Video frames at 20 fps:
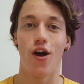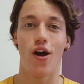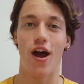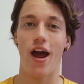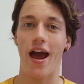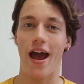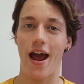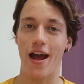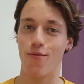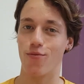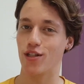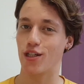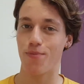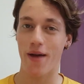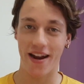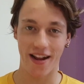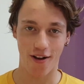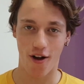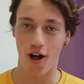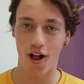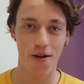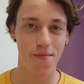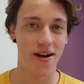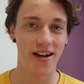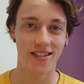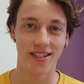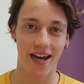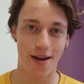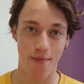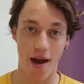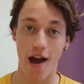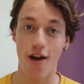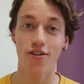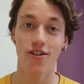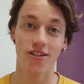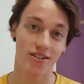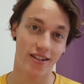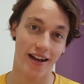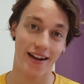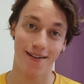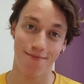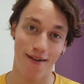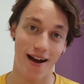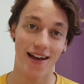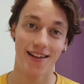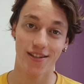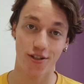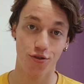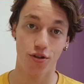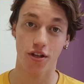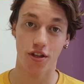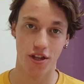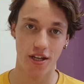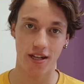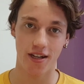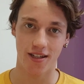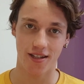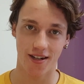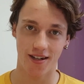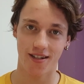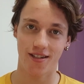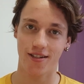I was spending all my time outside maths doing theatre,